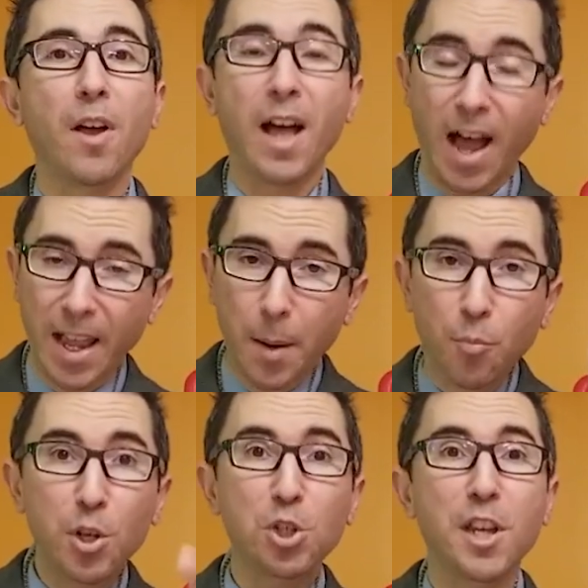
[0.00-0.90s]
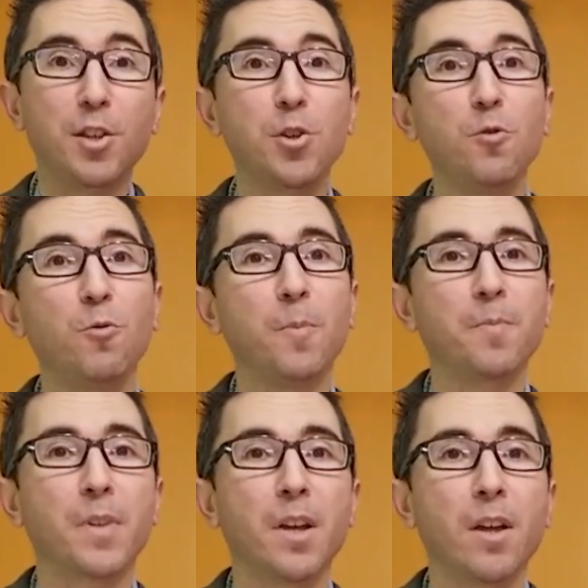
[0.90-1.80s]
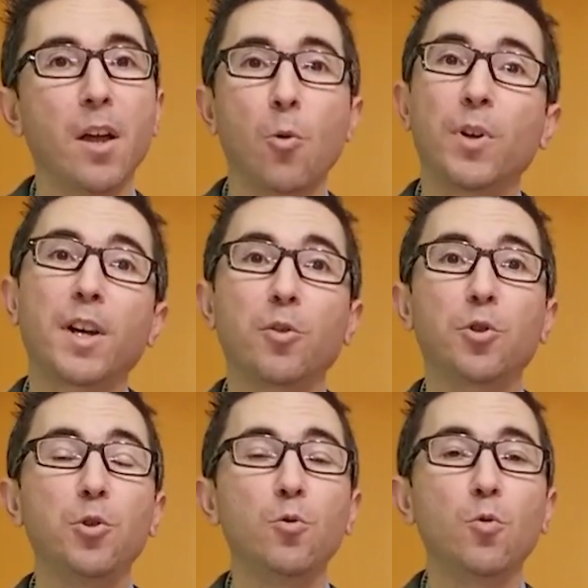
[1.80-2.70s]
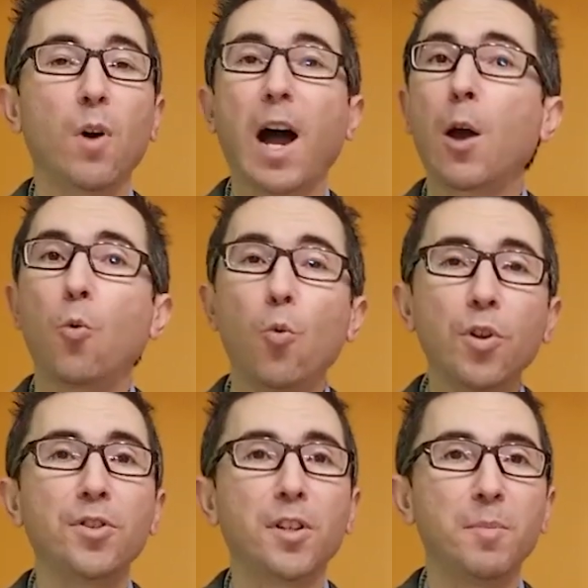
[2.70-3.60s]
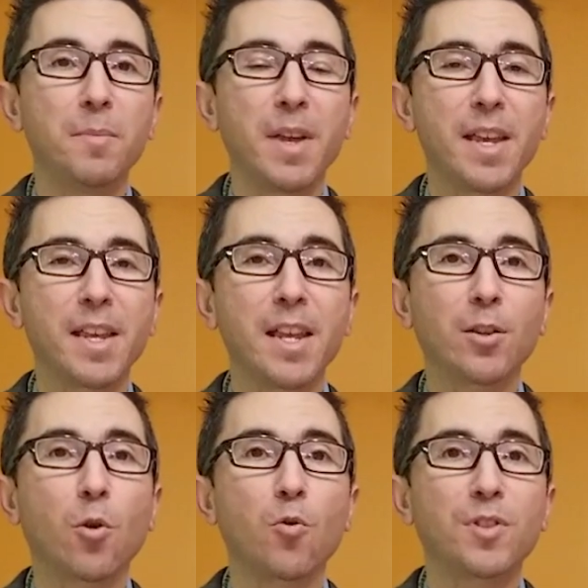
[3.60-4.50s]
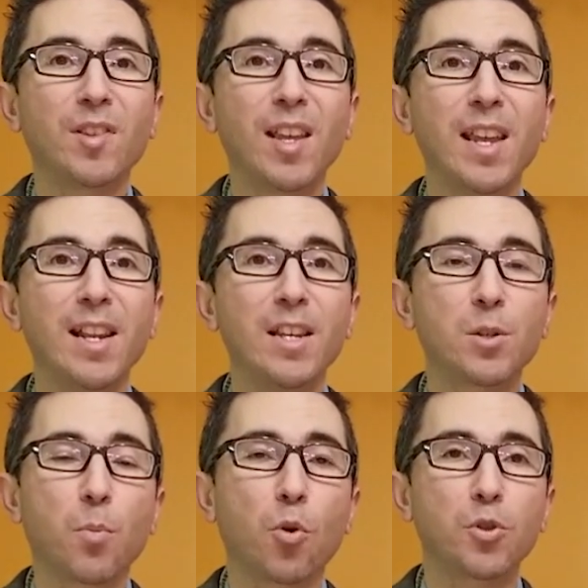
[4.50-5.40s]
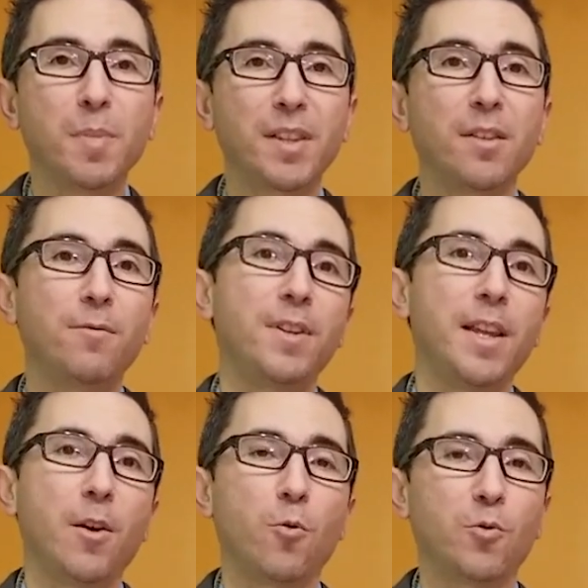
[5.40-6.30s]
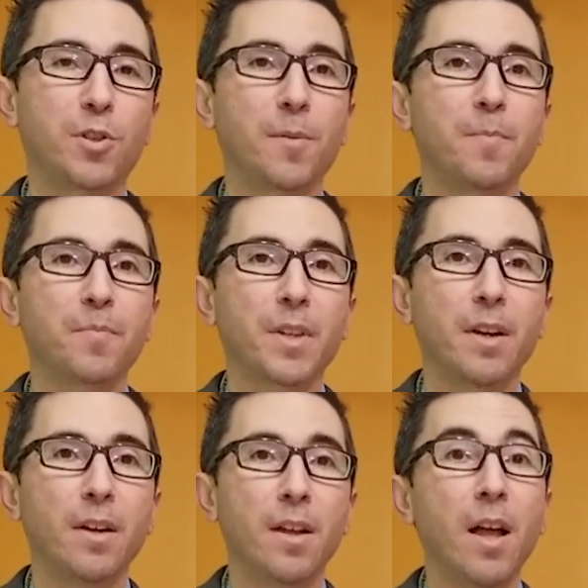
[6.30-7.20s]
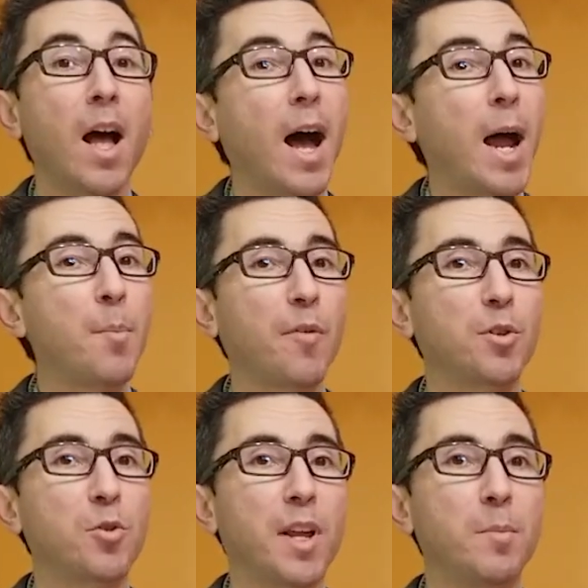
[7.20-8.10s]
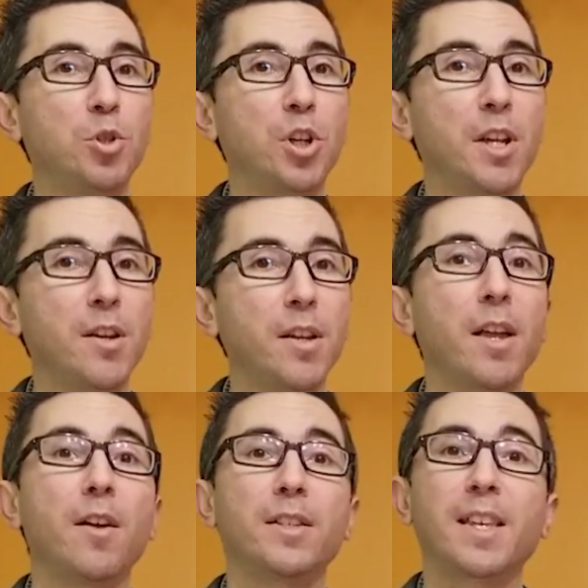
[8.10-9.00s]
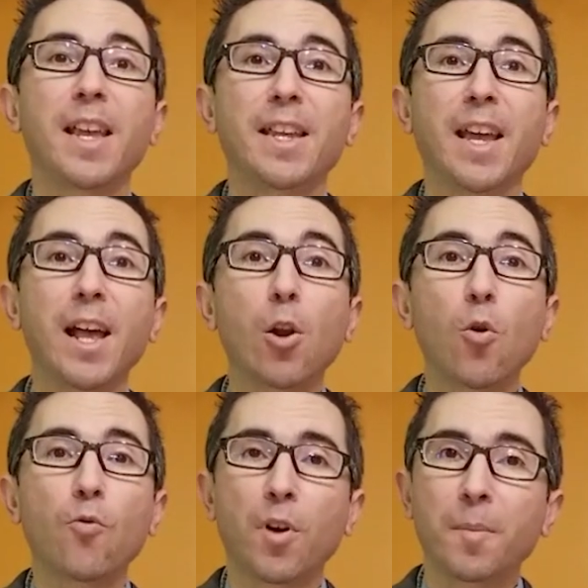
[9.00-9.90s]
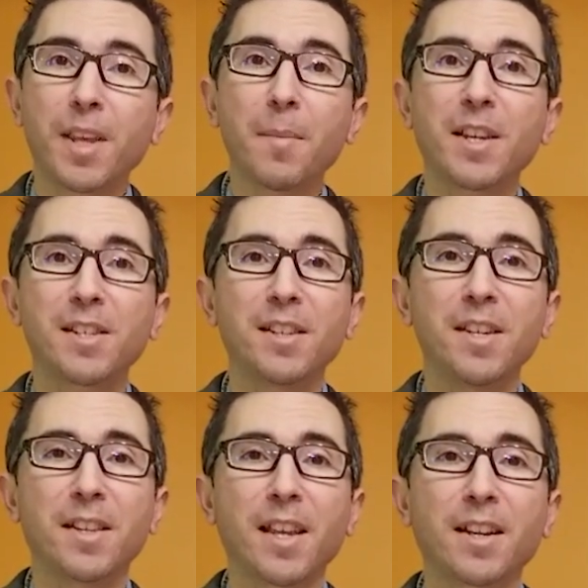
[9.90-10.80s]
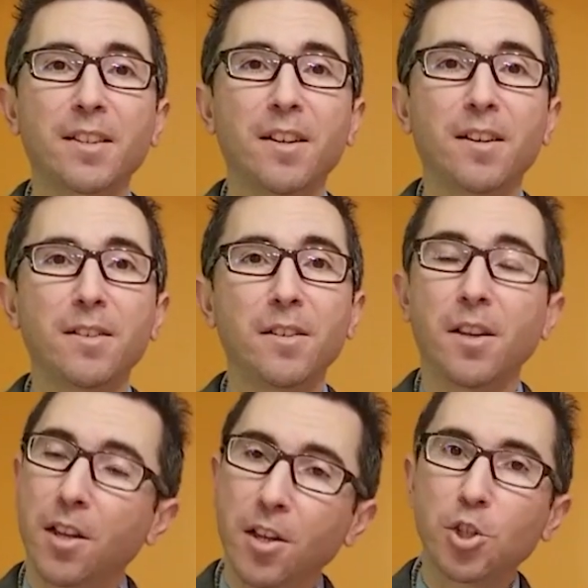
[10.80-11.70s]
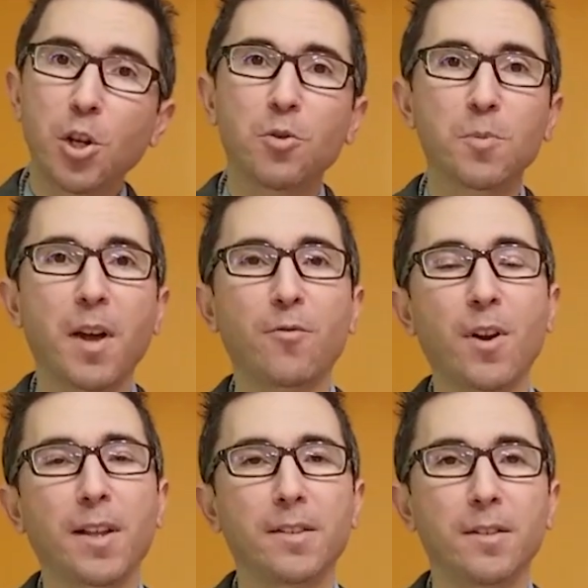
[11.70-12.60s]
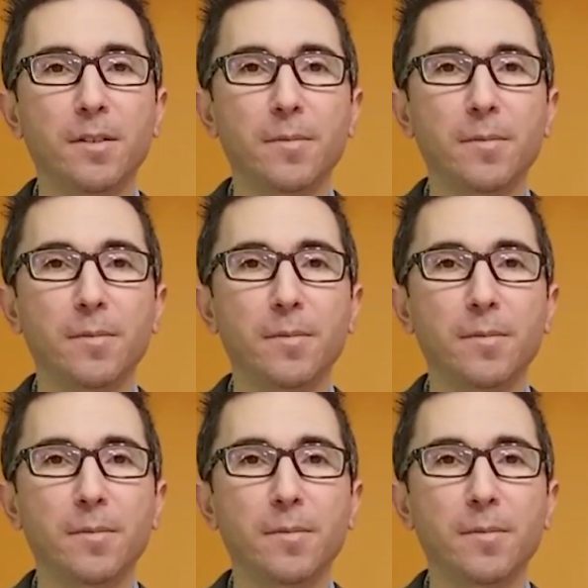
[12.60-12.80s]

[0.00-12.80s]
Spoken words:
I appreciate you. Without you, I would not be making those daily sports betting videos. I'm Professor MJ, saying hello from Quebec City in Canada. Cheers, my friend.